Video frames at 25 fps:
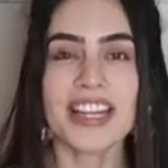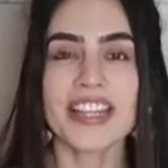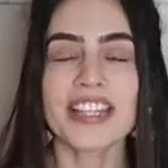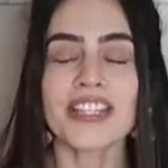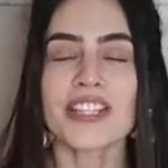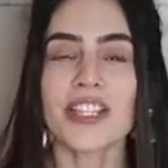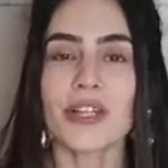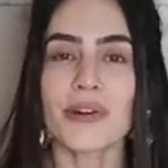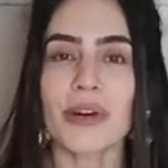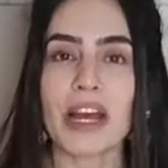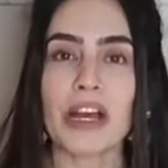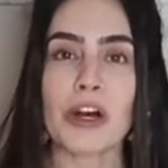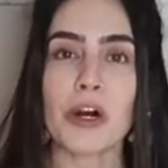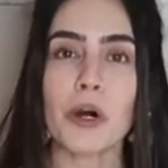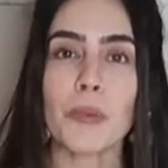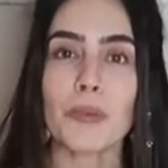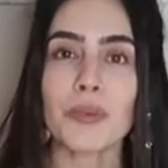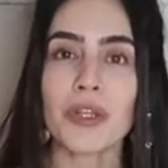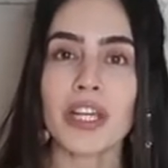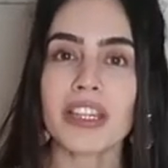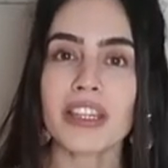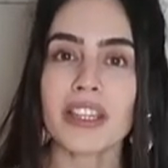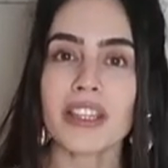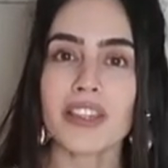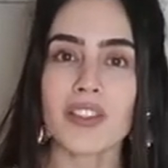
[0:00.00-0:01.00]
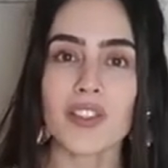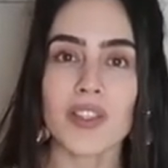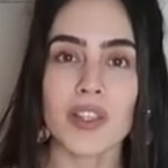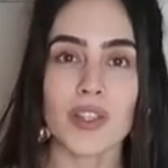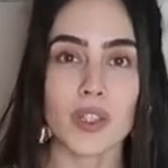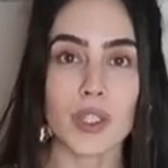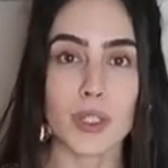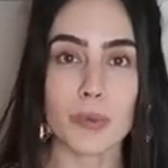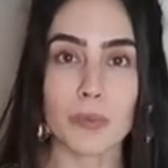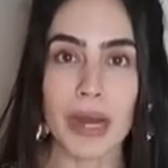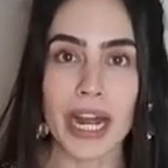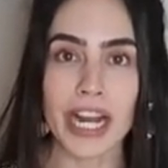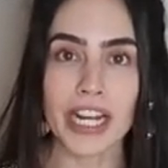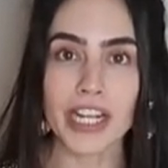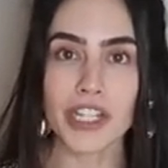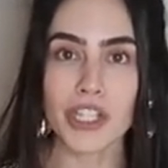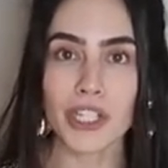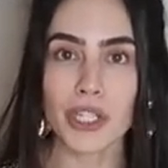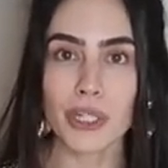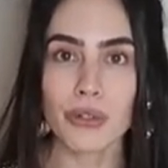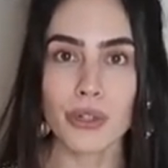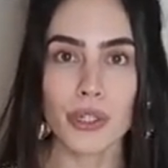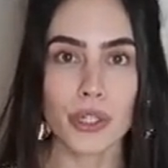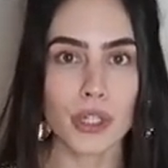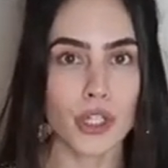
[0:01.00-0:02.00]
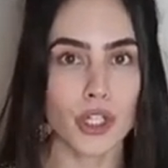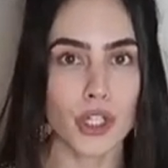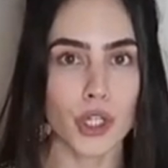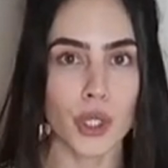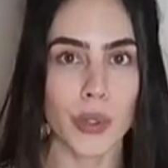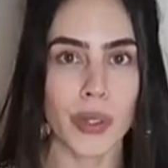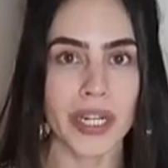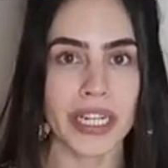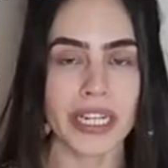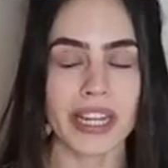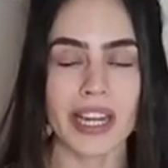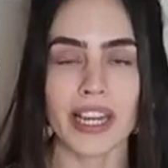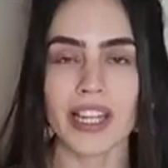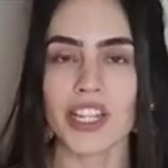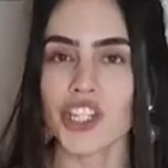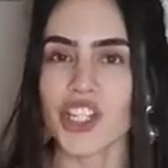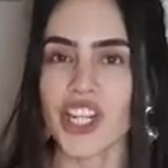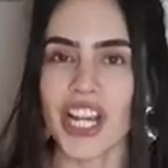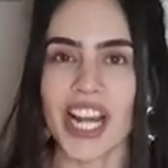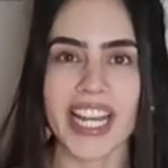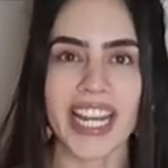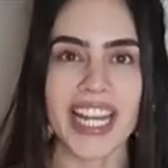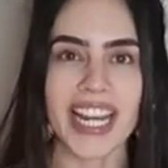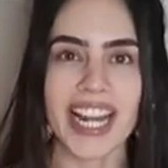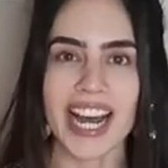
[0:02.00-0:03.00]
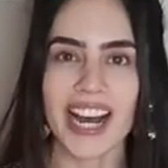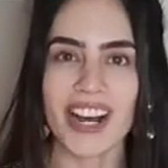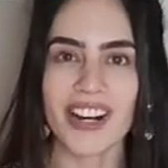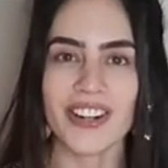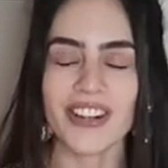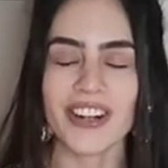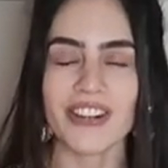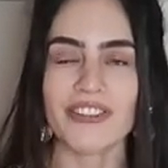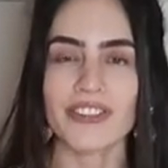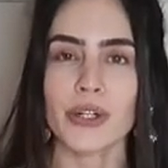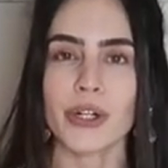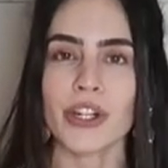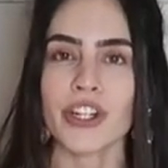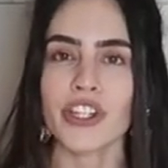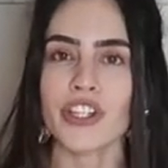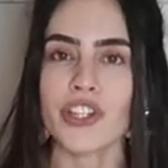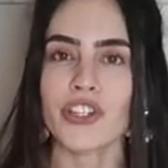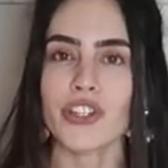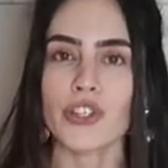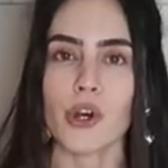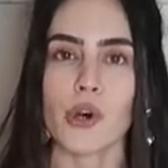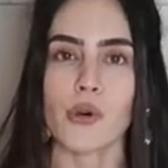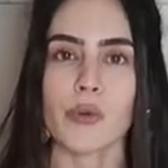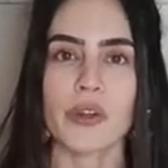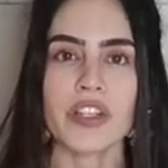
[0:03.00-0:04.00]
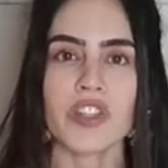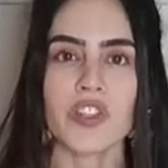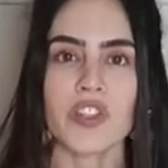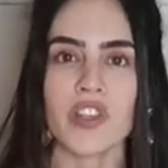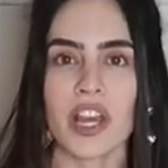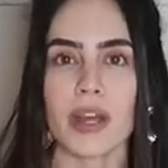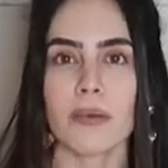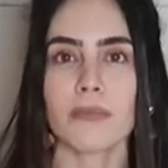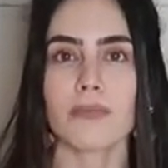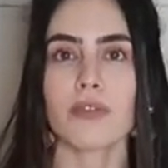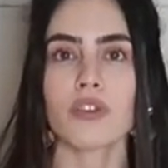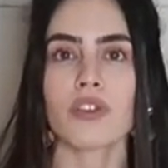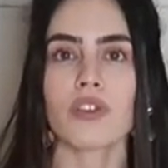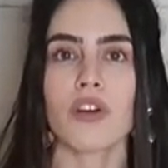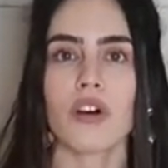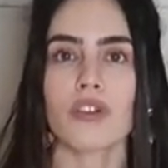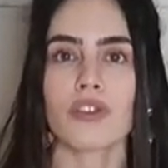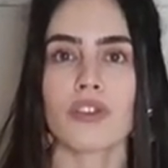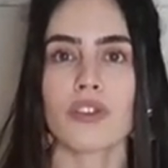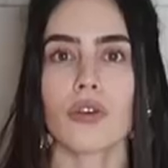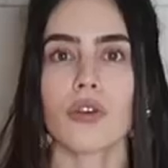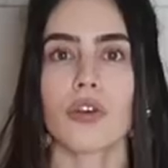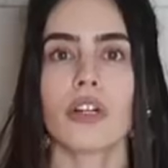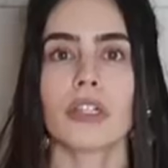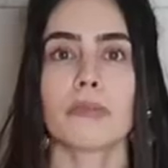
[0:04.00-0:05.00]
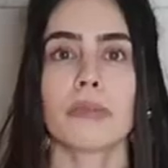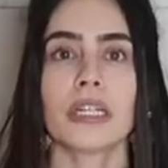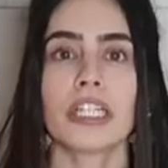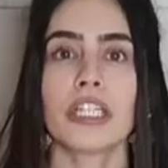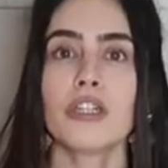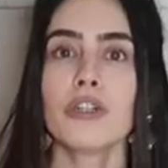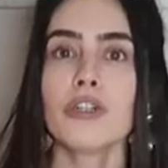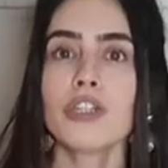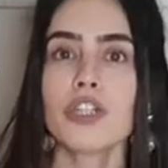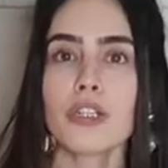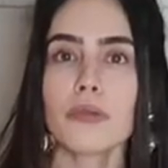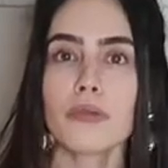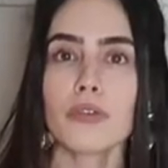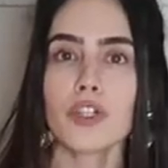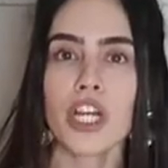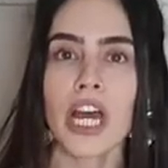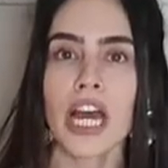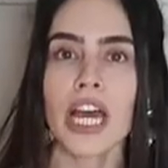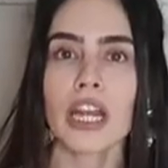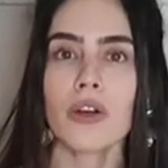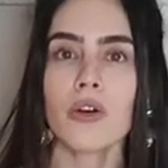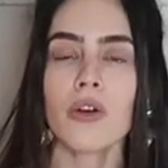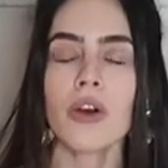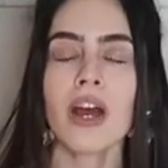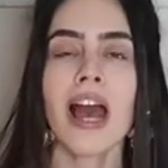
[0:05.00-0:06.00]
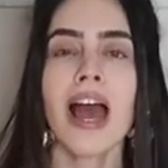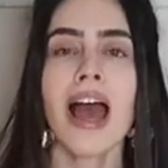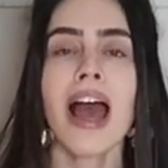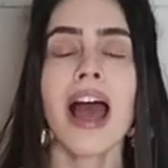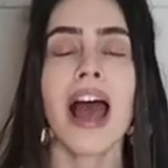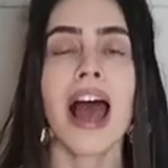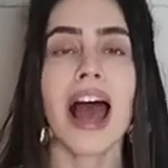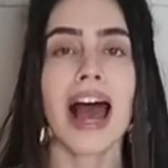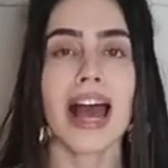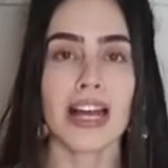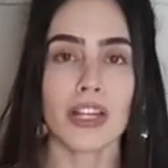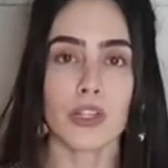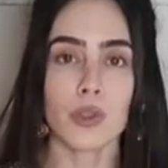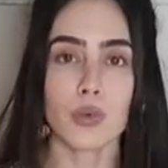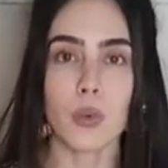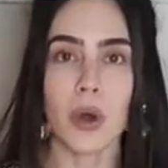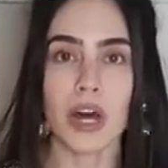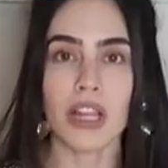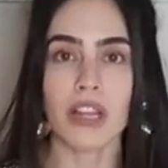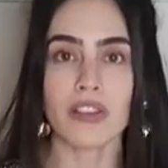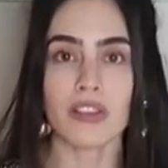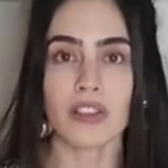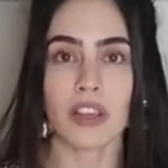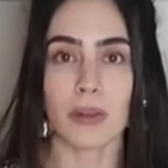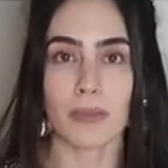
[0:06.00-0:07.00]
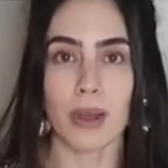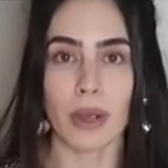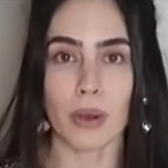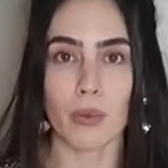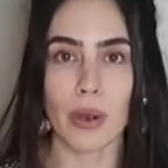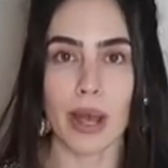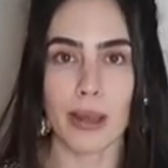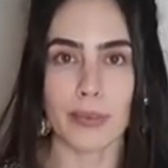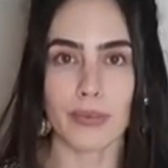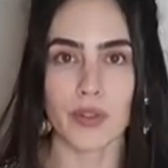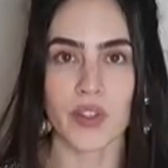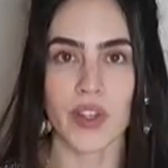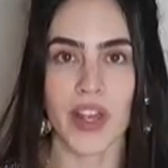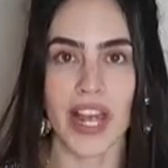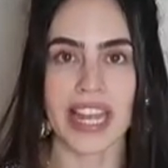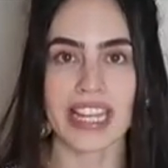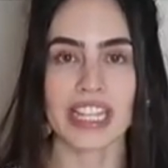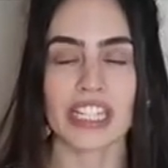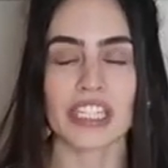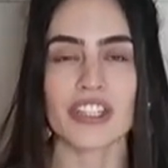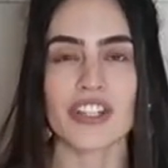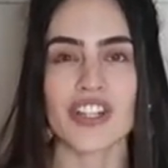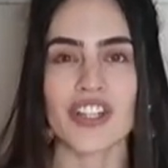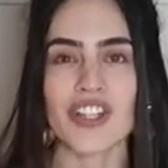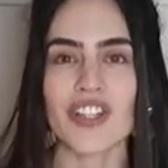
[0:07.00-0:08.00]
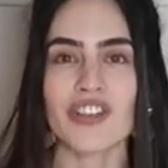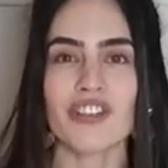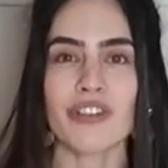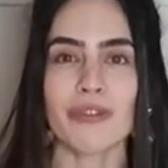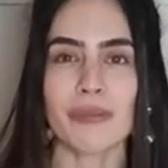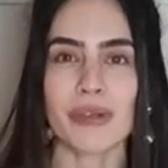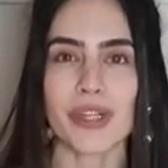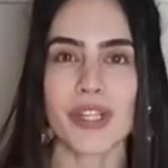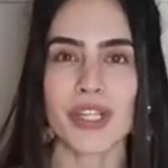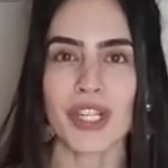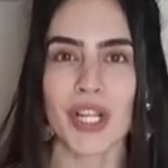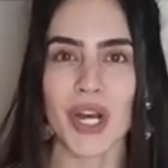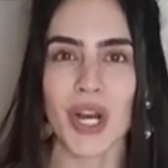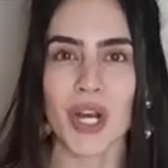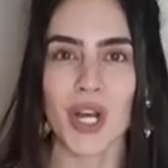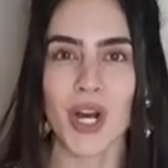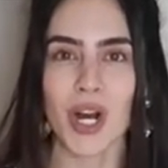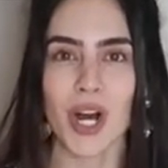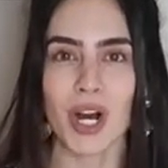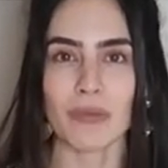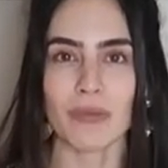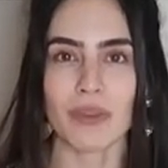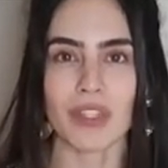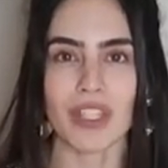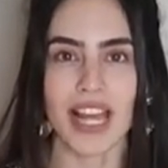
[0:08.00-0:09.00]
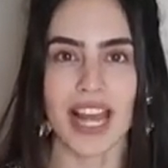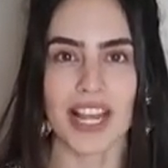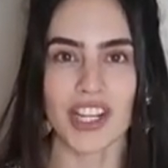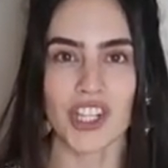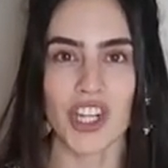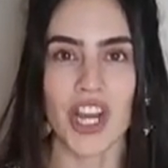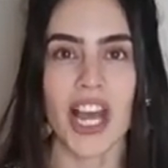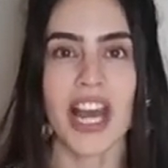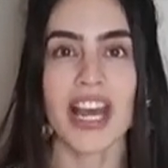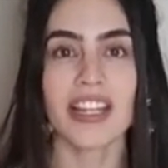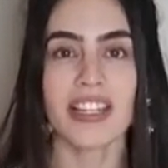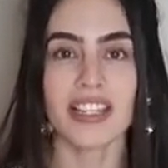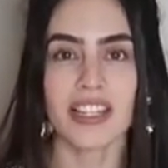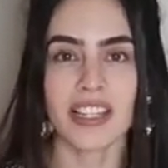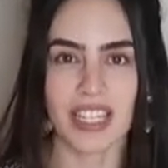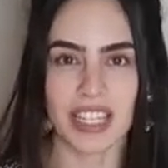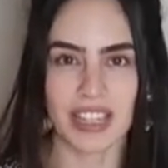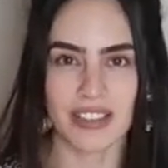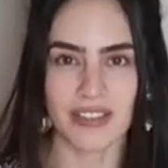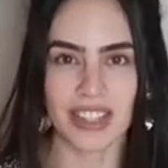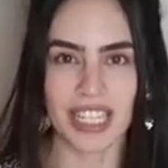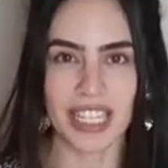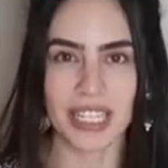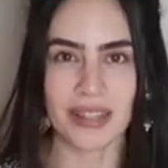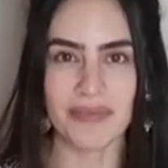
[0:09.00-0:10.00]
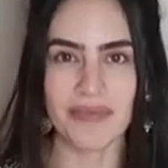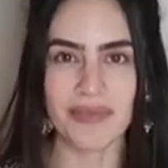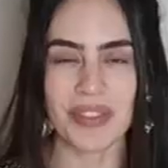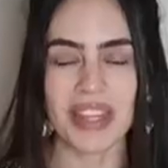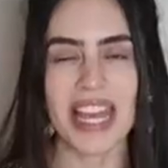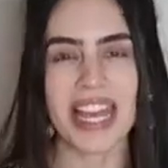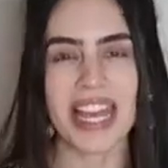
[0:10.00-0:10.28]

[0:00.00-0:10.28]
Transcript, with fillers: So I hope that this inspires you to join and check it out. Of course, there's always samples also on my YouTube channel as well as on my website, christieramirez.com slash TV.